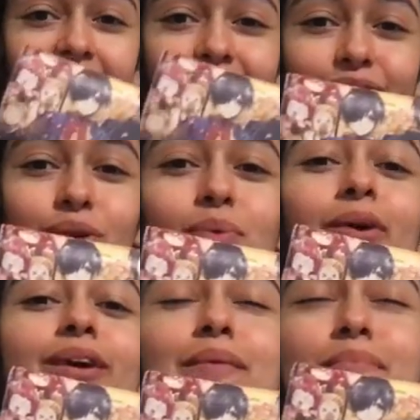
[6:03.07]
and you
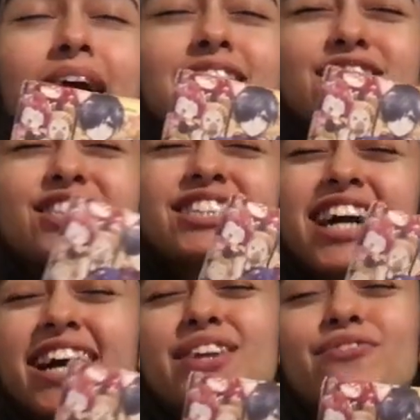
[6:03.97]
won't imagine the
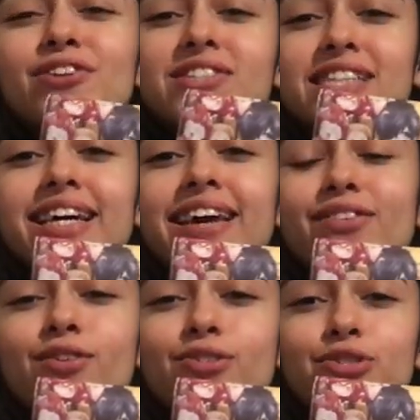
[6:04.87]
kind of looks I get
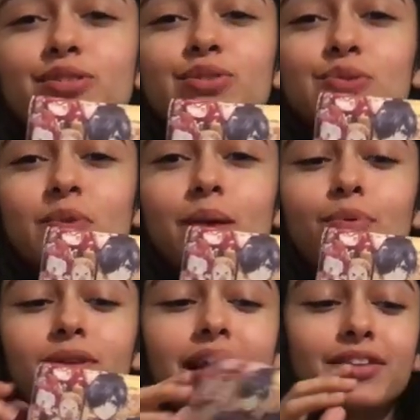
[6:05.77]
in grocery stores when I
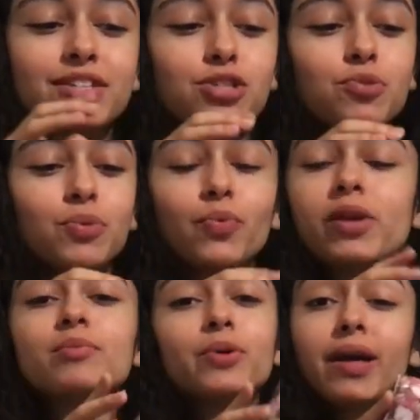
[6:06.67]
pull out this super
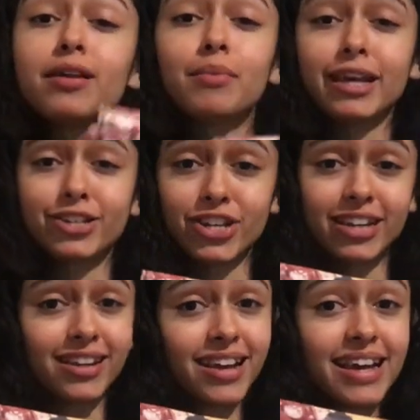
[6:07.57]
weeaboo
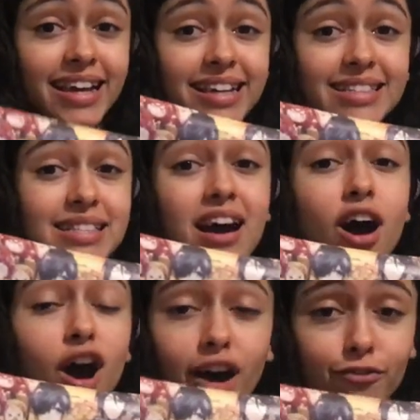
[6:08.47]
animation. It's
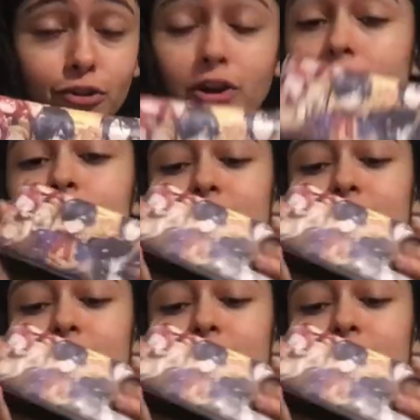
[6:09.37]
awful.